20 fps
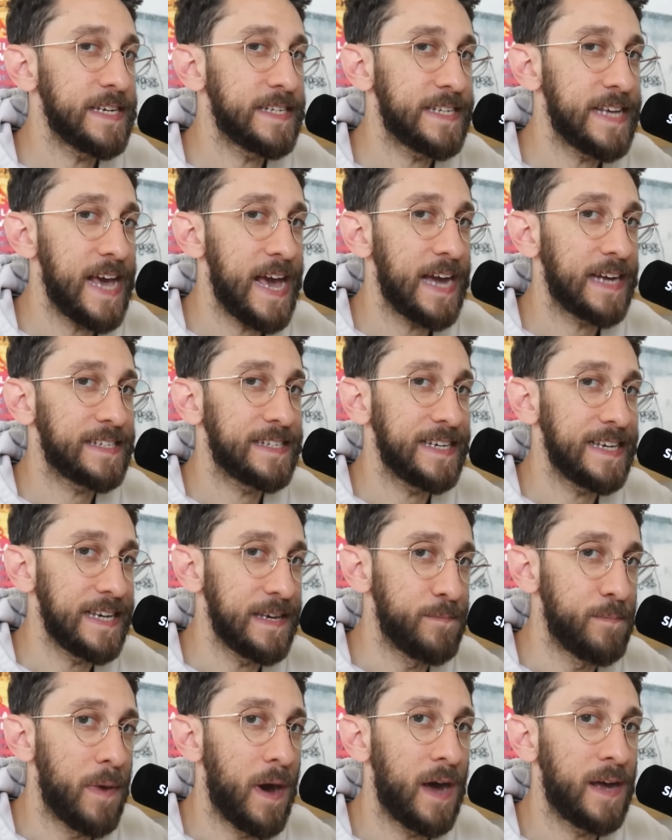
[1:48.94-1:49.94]
attacked
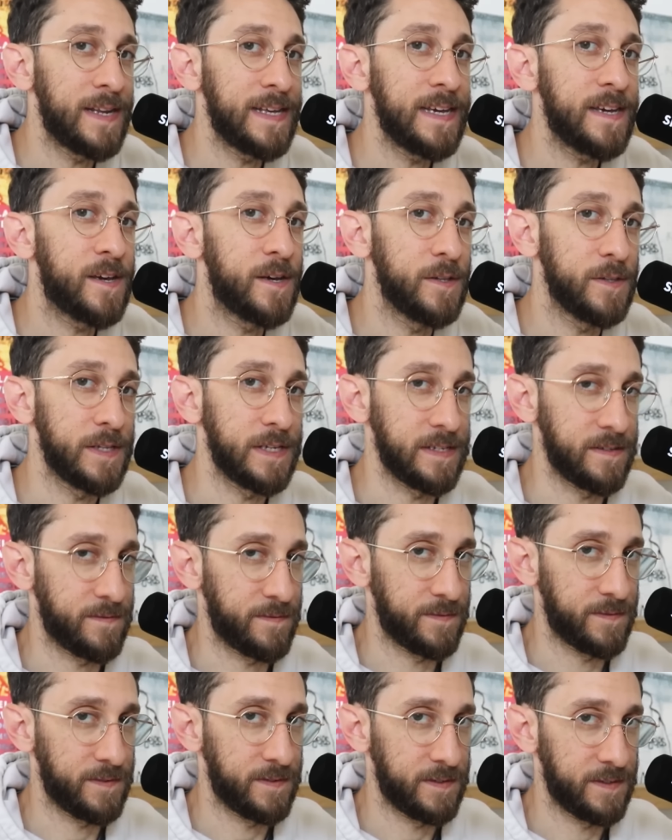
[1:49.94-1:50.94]
Imane Khelif
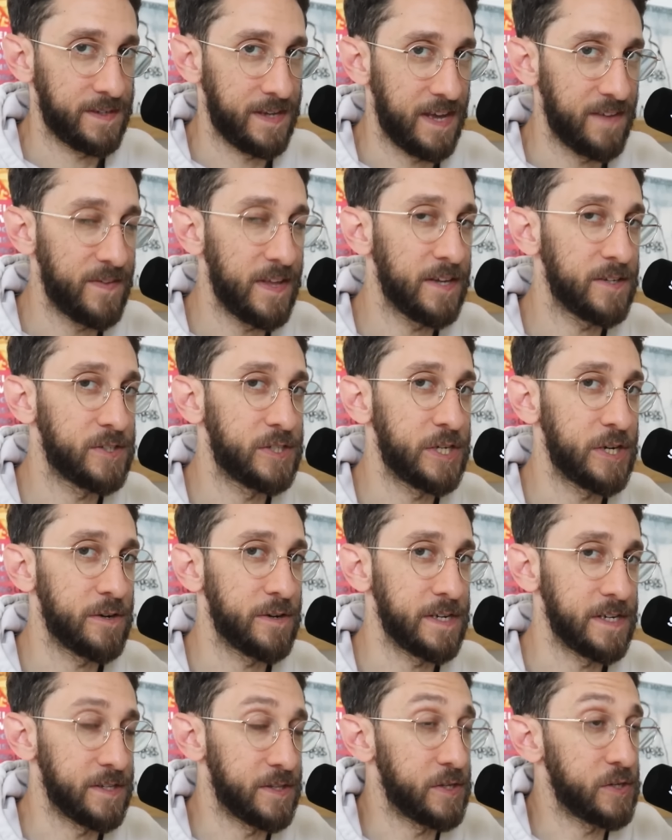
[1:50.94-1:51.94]
of
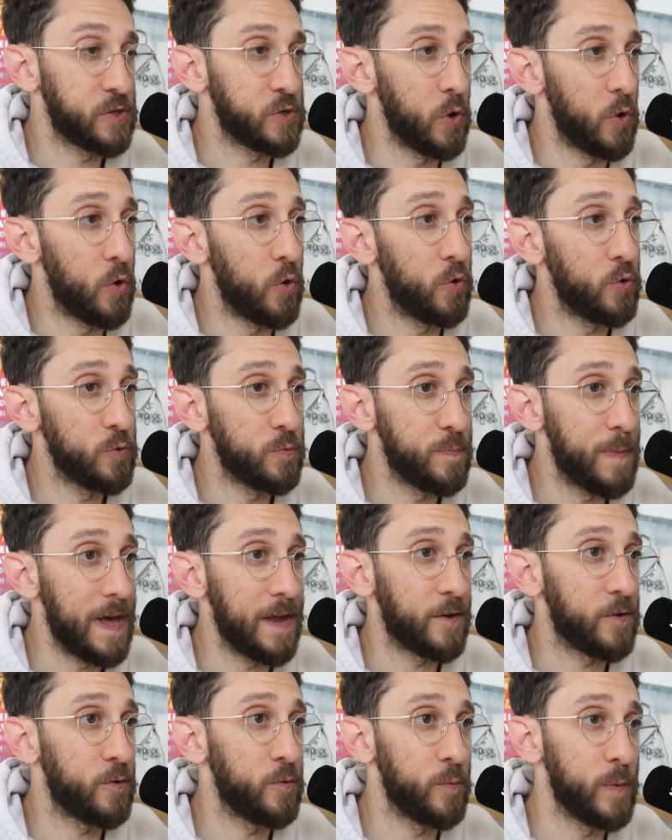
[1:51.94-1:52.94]
Algeria, the gold
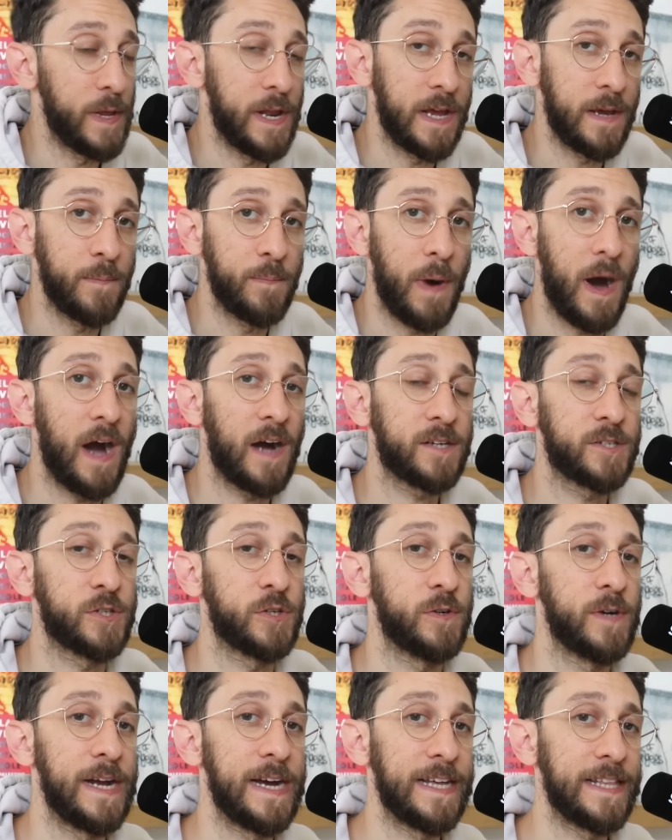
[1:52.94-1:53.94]
medal winning
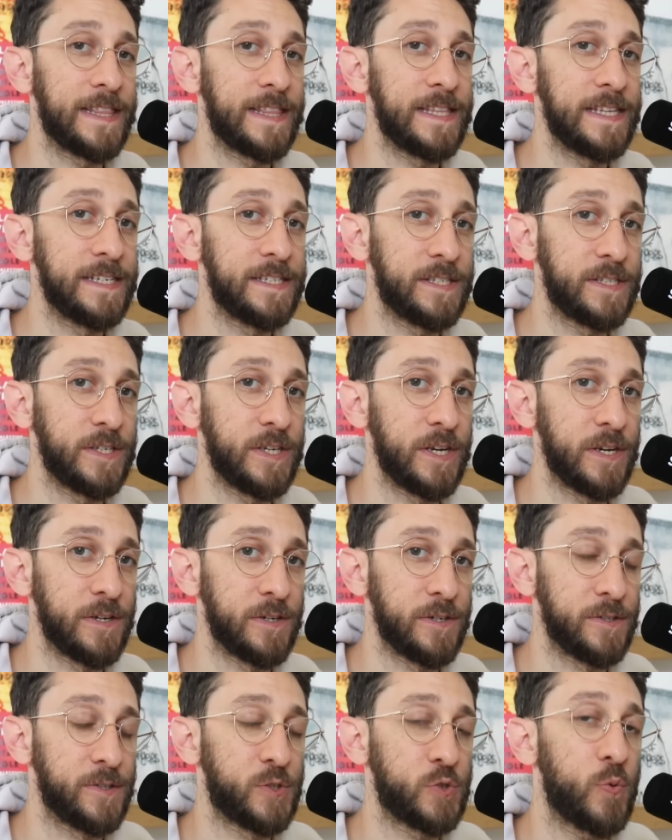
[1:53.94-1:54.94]
boxer at this
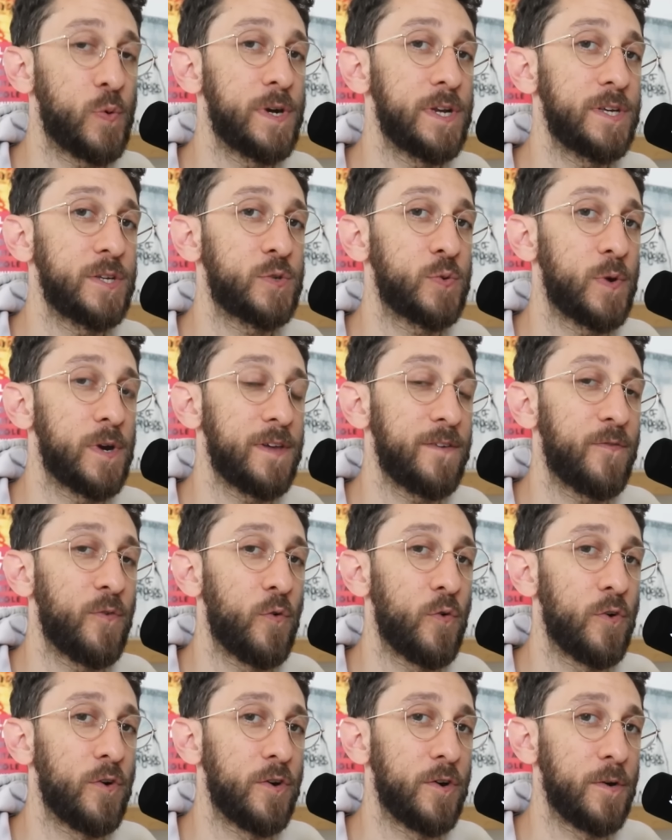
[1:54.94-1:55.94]
year's
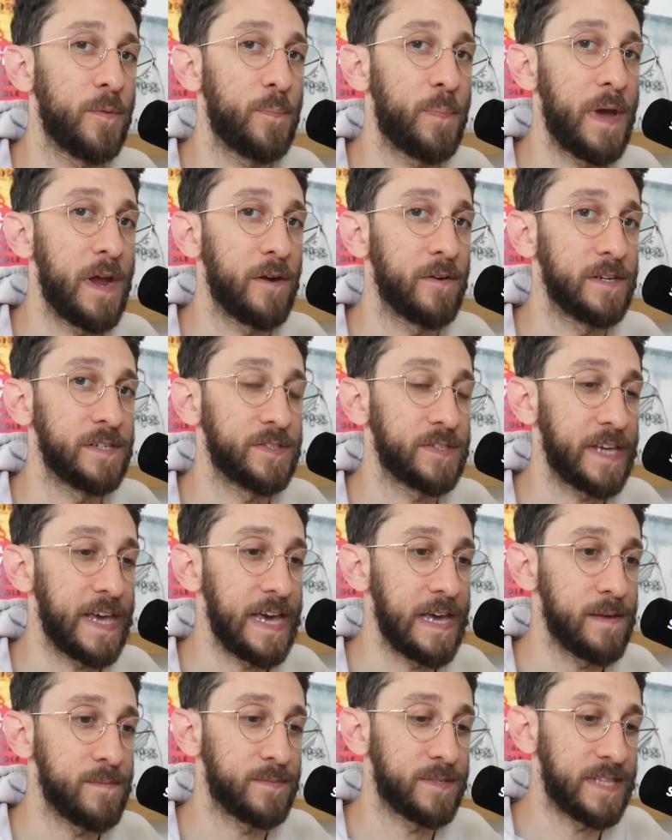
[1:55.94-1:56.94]
2024 Paris
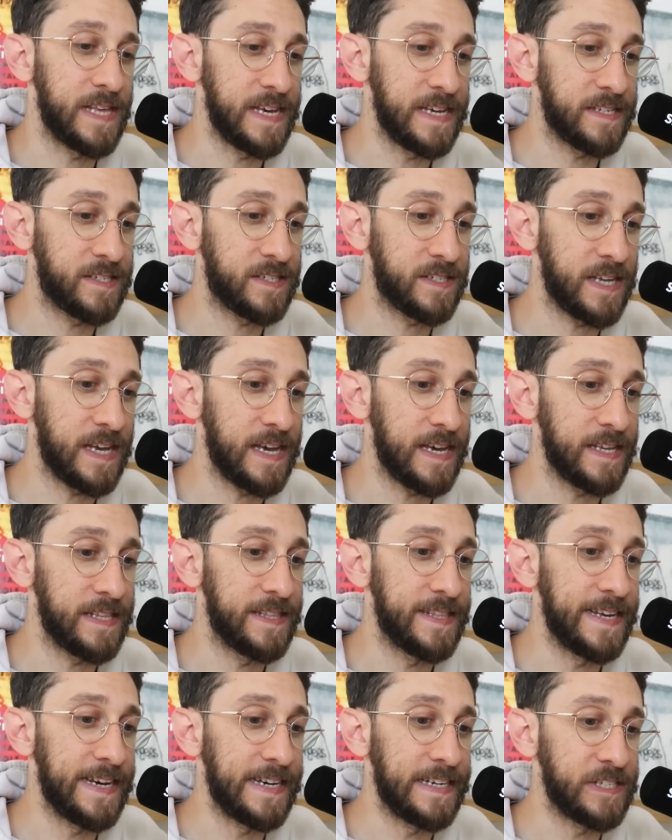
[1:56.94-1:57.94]
Games. They
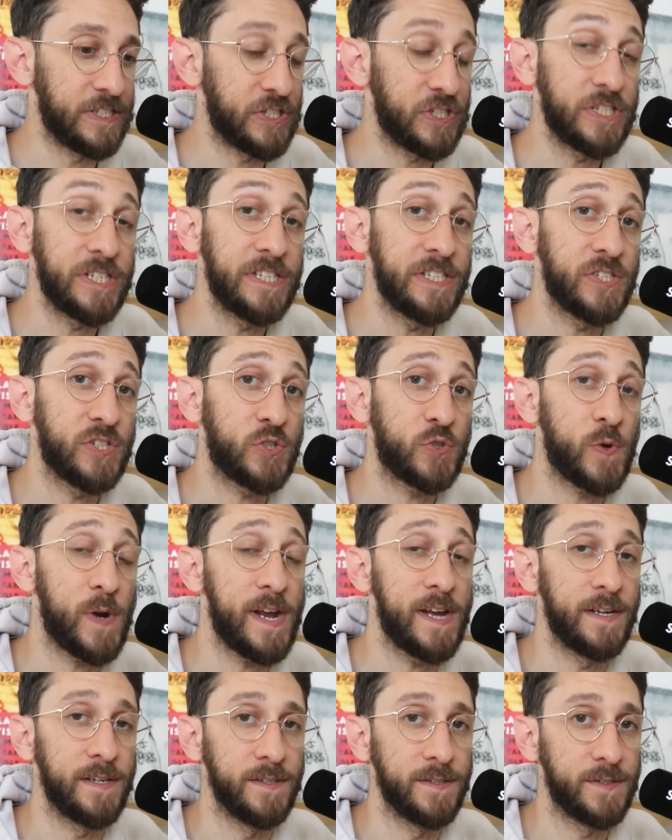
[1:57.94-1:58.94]
said that she is
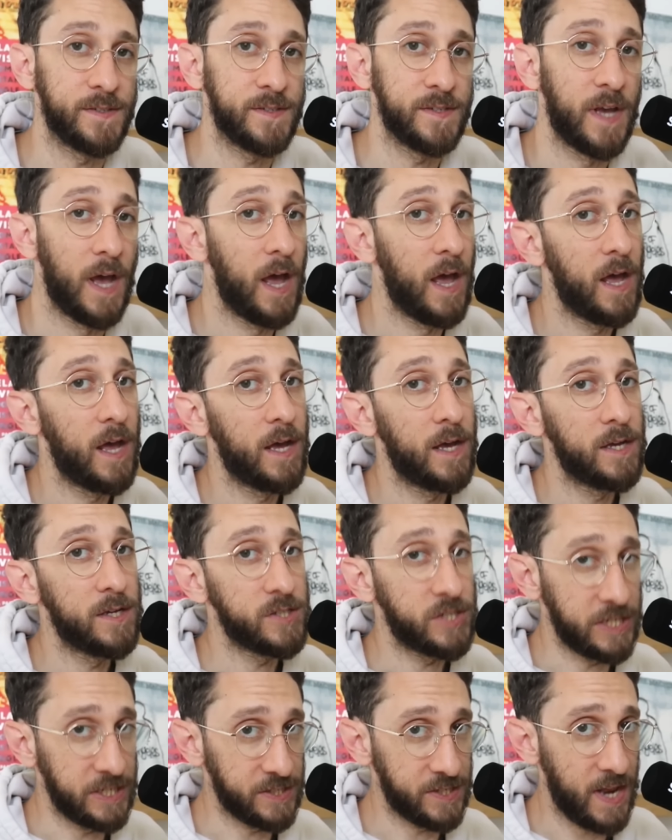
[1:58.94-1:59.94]
trans.
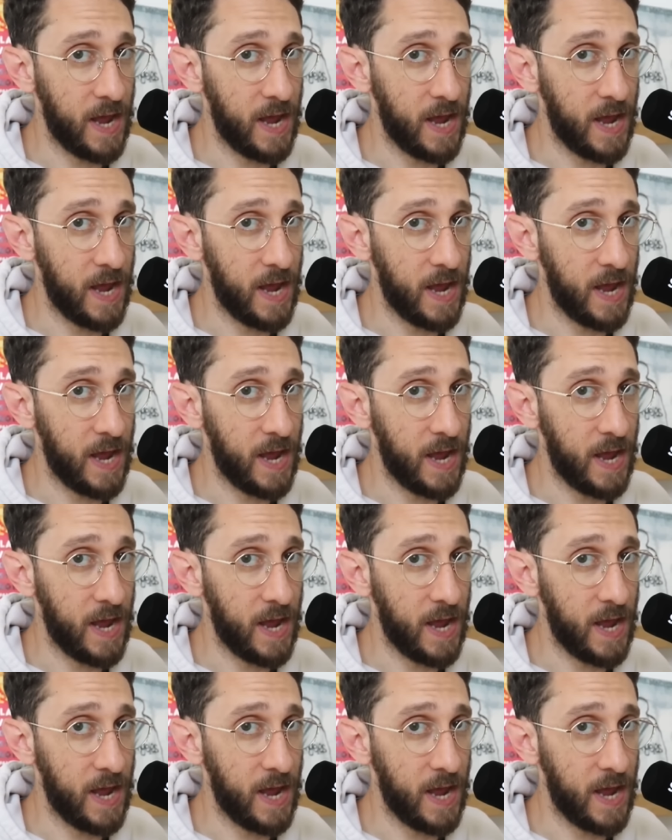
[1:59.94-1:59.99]
She is